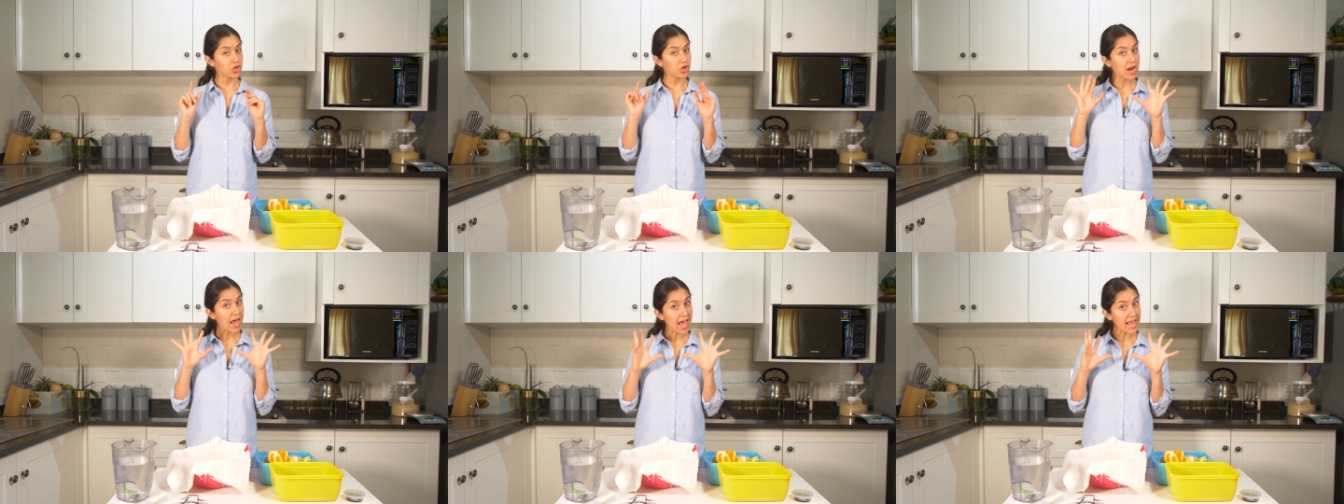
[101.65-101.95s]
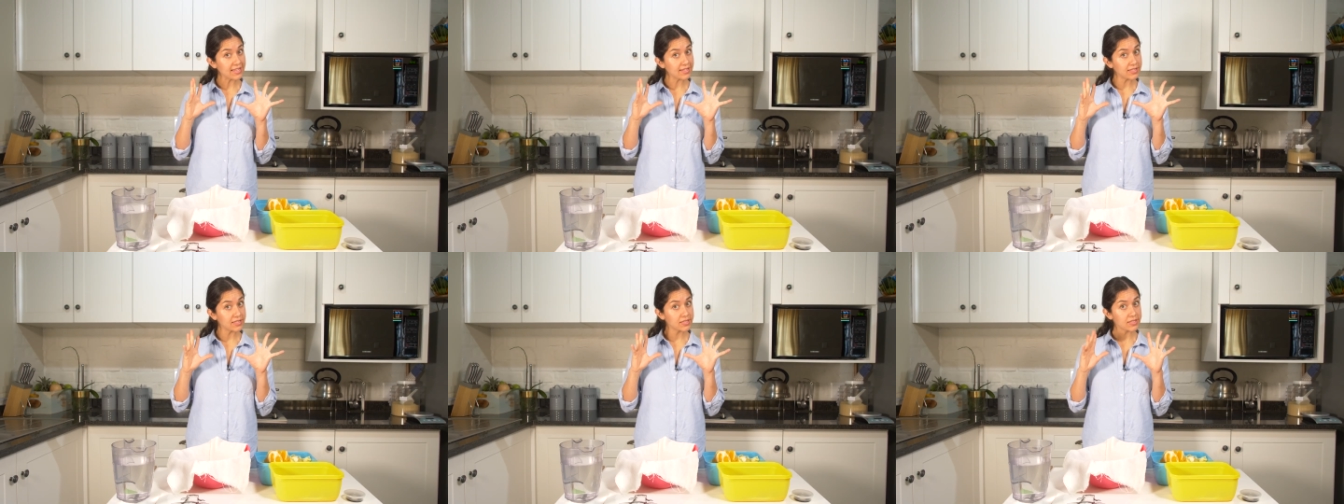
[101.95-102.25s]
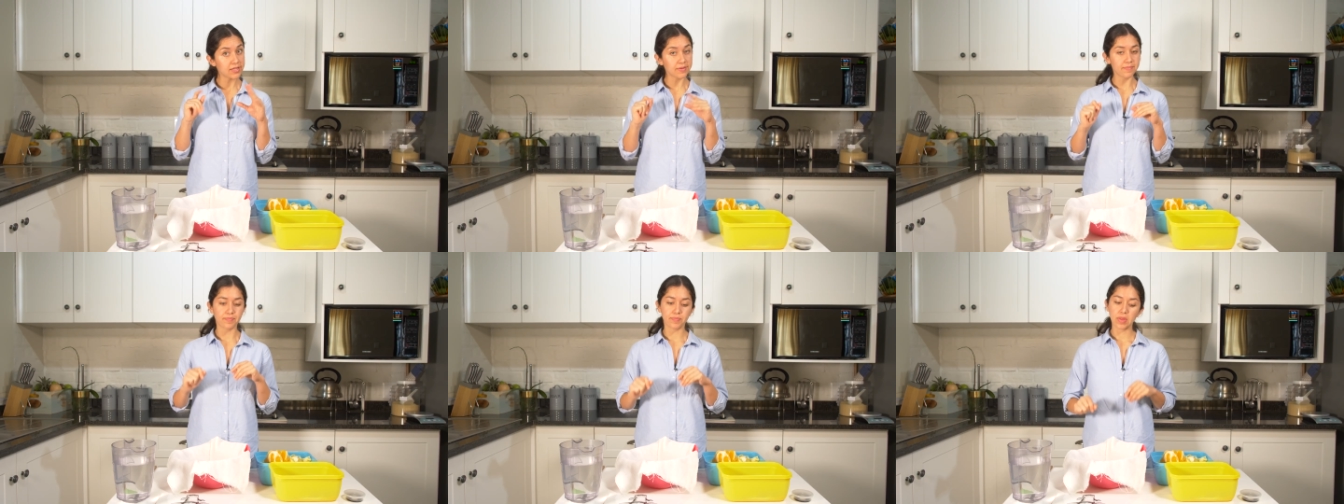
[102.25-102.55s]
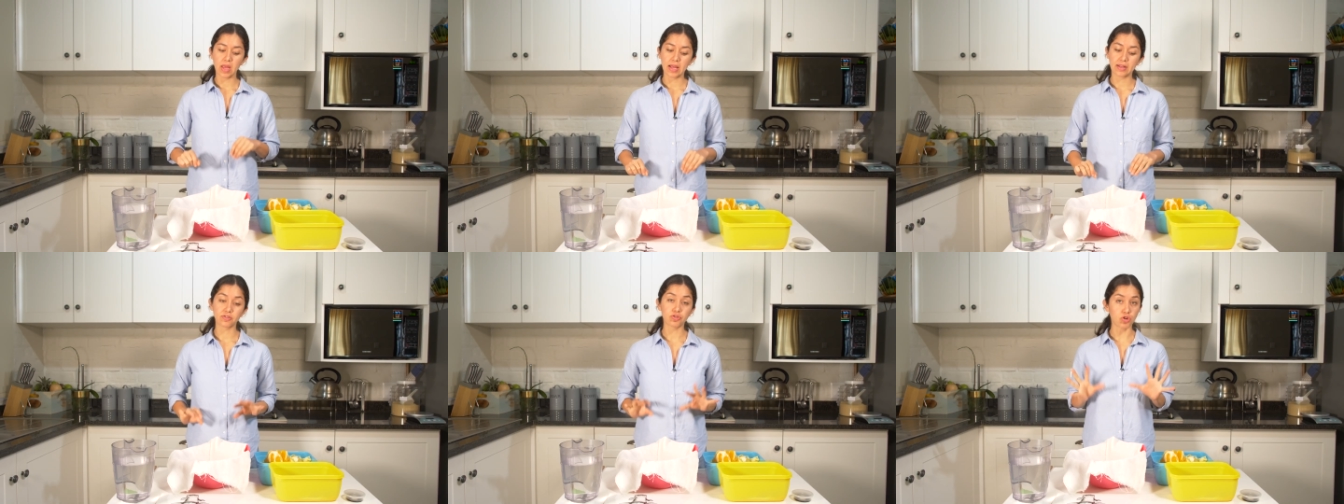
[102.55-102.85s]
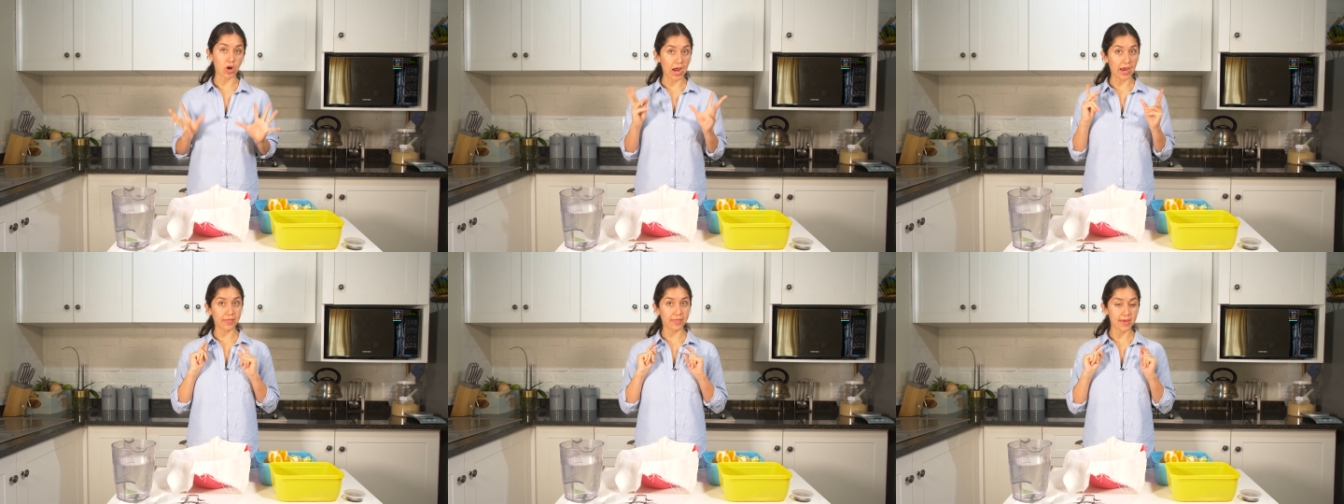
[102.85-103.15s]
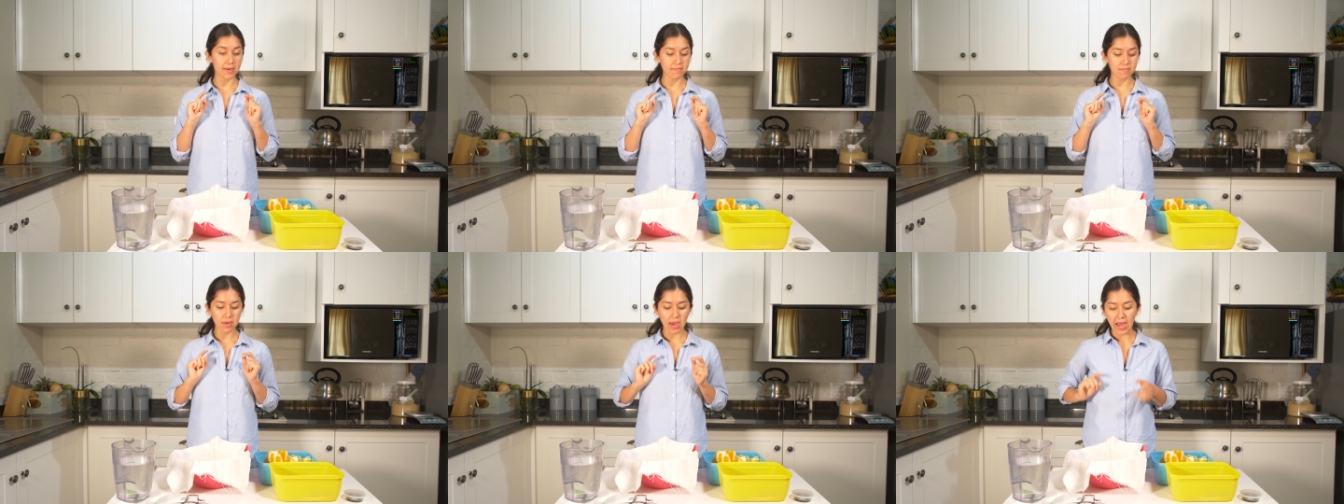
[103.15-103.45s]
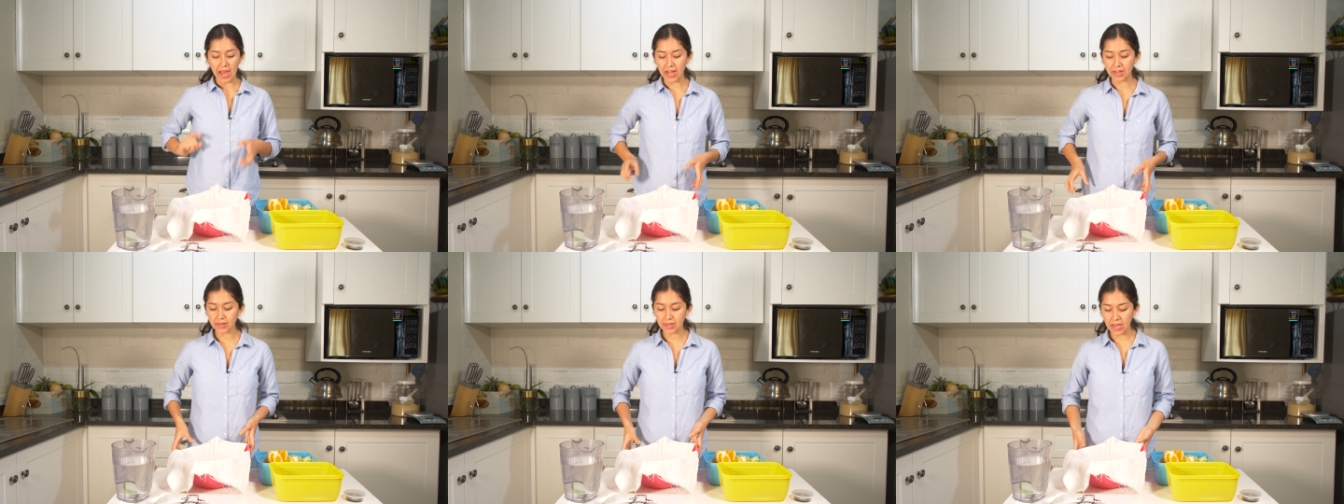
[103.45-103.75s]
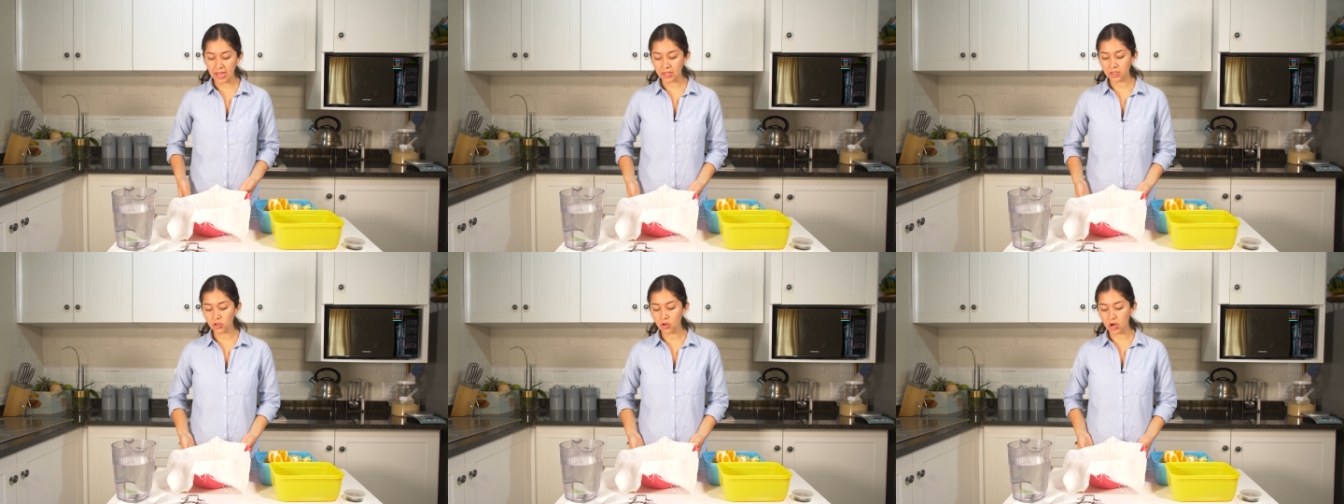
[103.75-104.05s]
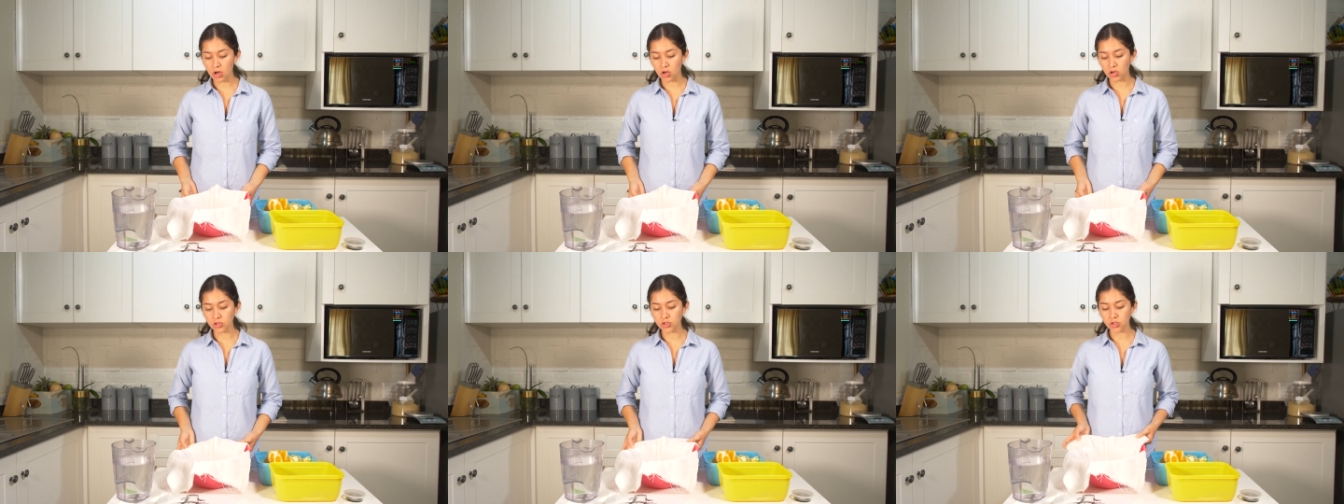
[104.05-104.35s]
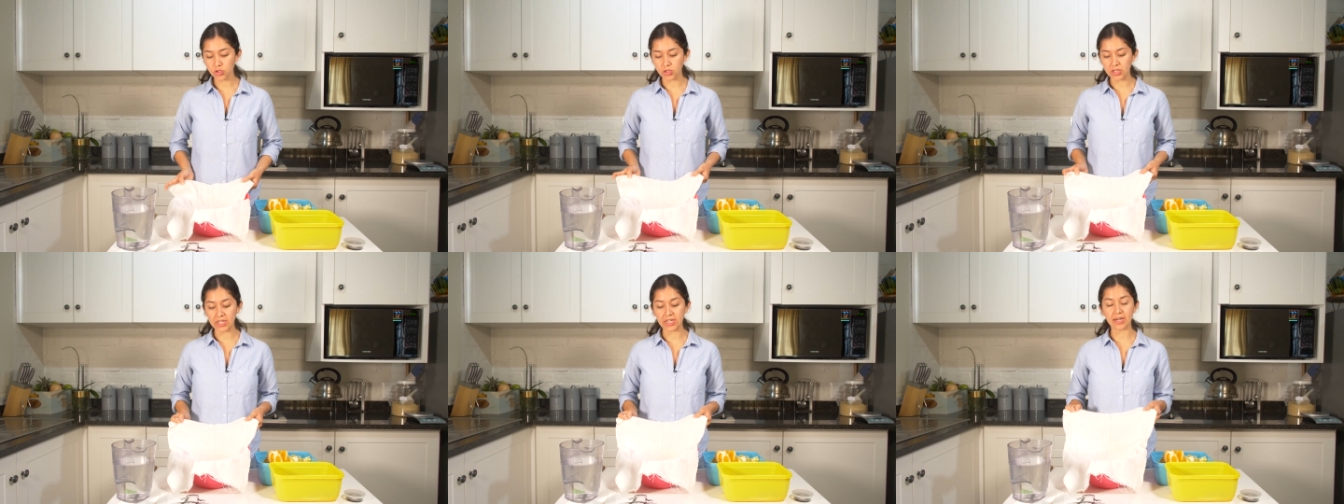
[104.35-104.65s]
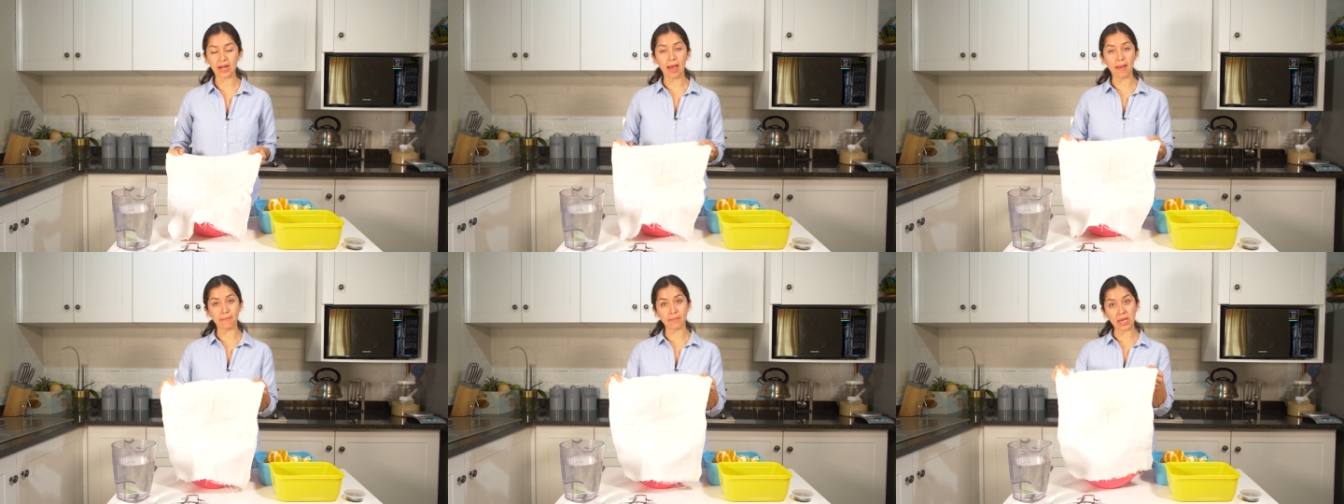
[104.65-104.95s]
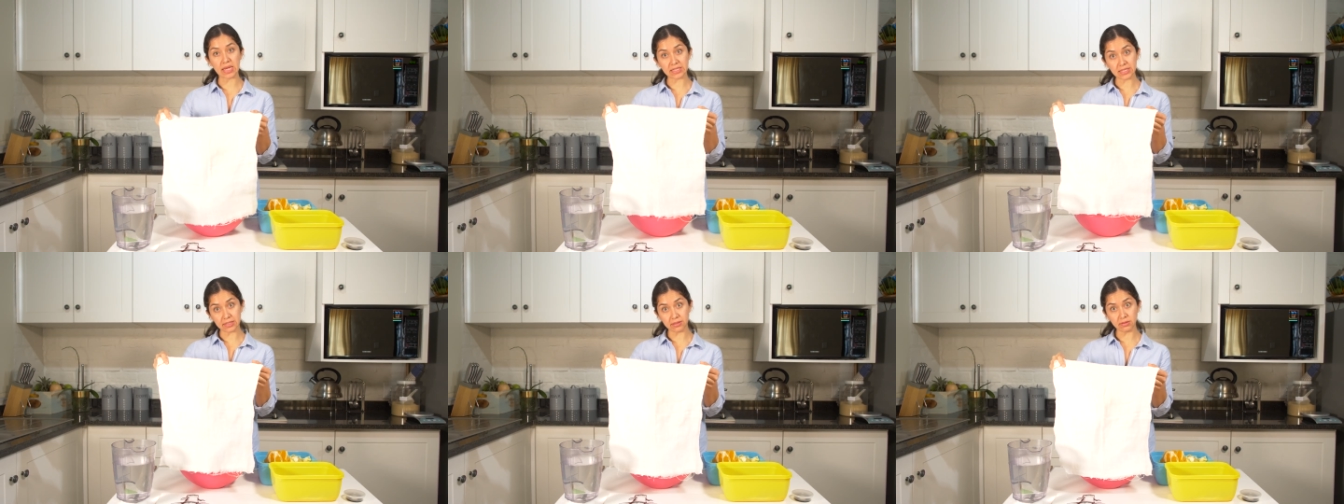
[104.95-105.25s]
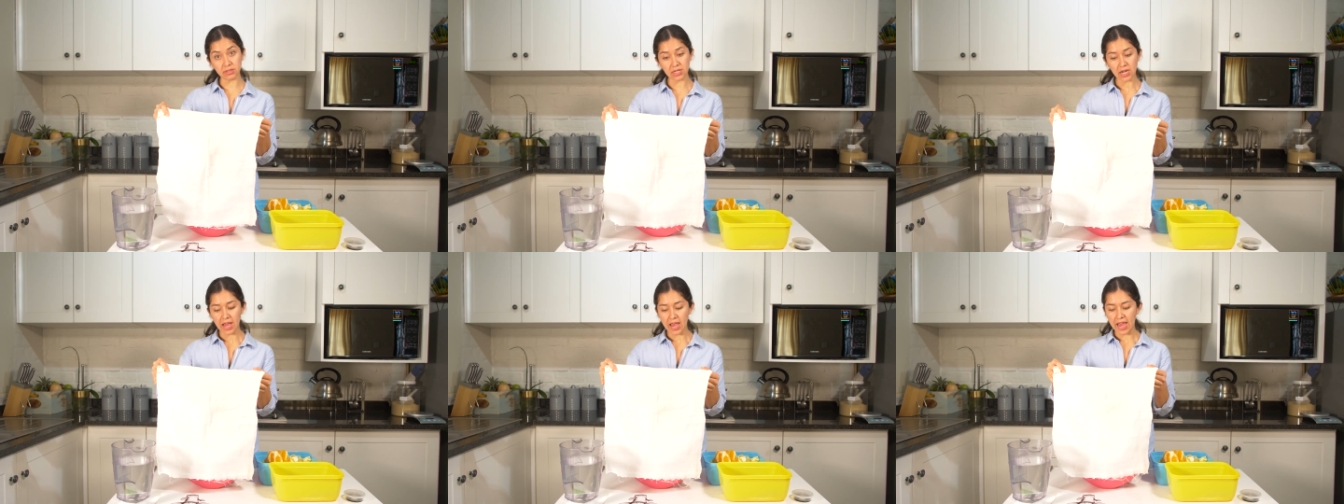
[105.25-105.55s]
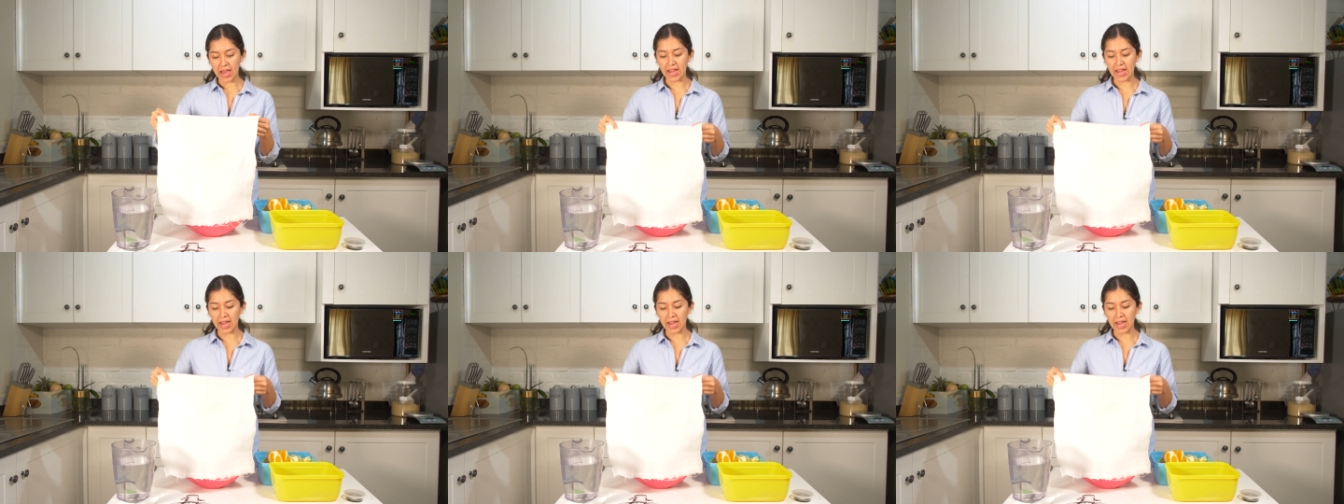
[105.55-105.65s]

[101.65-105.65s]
your hands, dry them, and then you're going to need a muslin